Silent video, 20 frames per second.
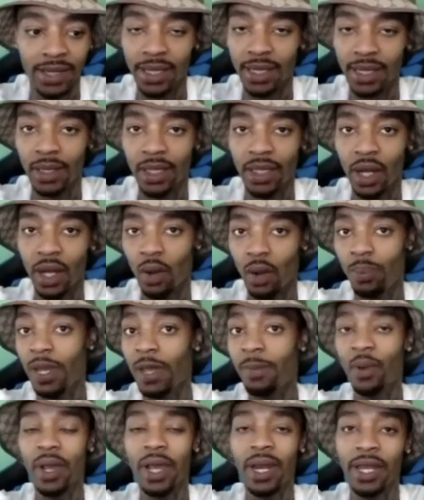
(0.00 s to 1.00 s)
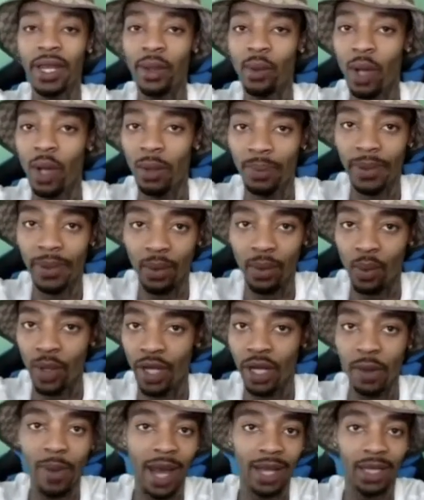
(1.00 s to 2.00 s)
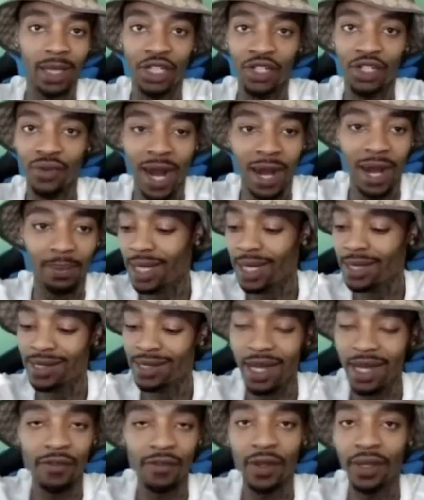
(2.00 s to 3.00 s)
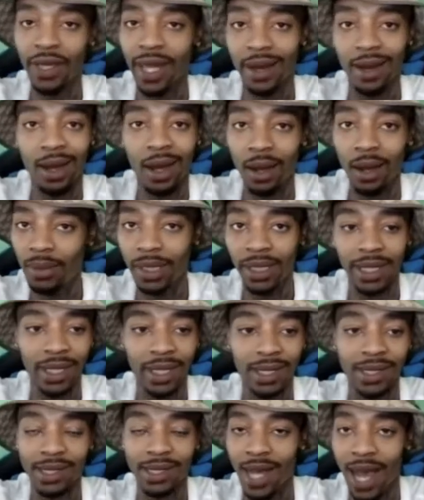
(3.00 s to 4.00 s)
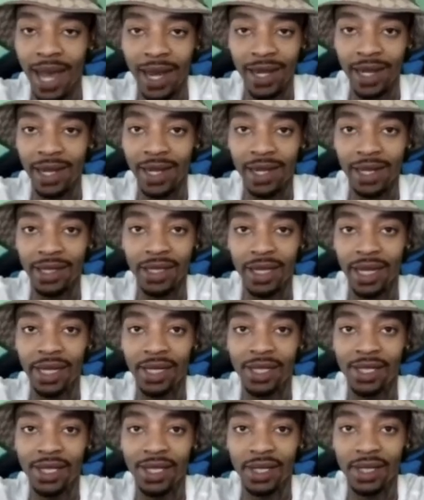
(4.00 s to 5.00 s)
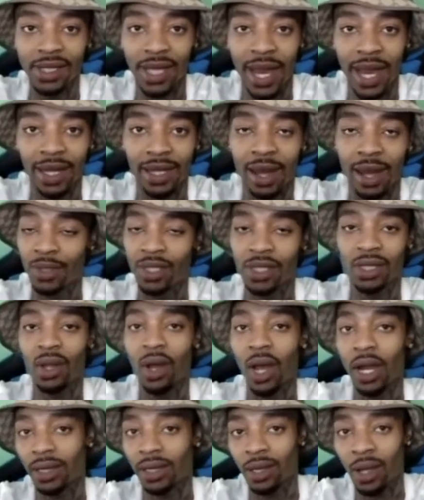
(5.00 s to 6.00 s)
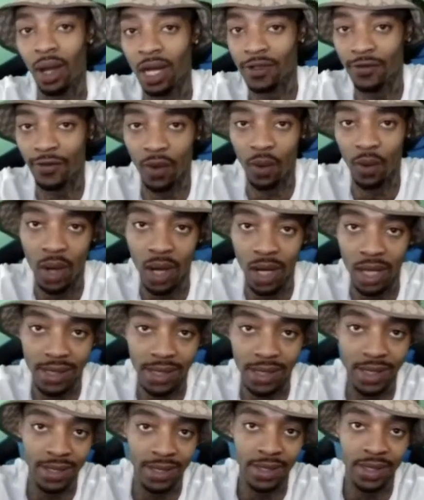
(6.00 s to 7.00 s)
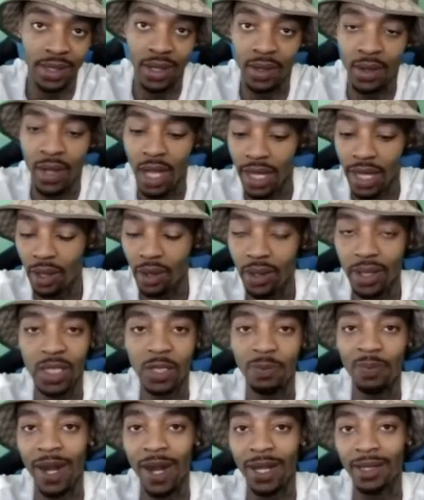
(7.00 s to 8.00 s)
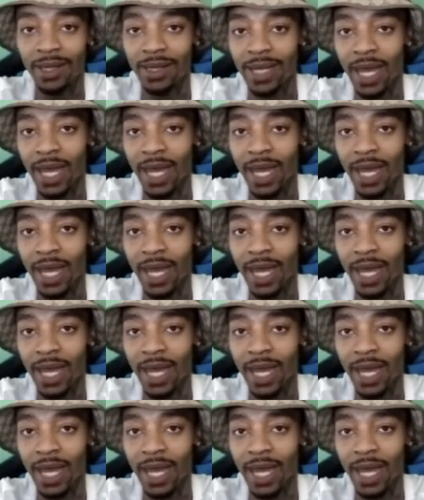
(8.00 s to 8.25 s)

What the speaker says: to, you know, people hitting you up like, when are you about to drop? It's definitely like humbling and exciting and just like, I'm just like lost for words because, you know, you don't expect the